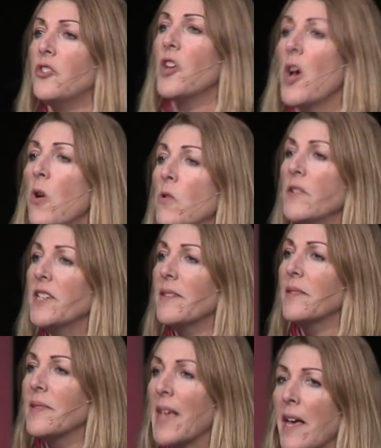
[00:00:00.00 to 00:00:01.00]
Don't
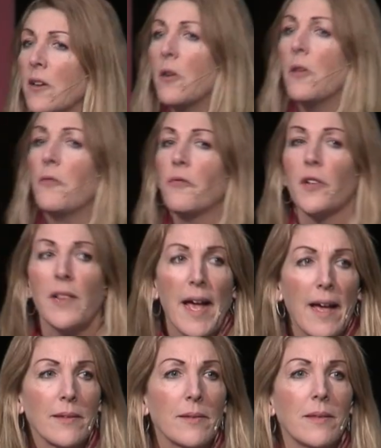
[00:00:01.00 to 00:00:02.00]
settle for
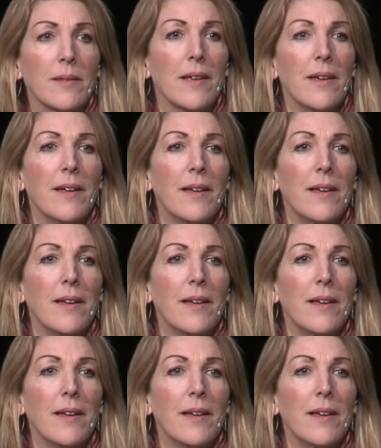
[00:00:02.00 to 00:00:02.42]
less.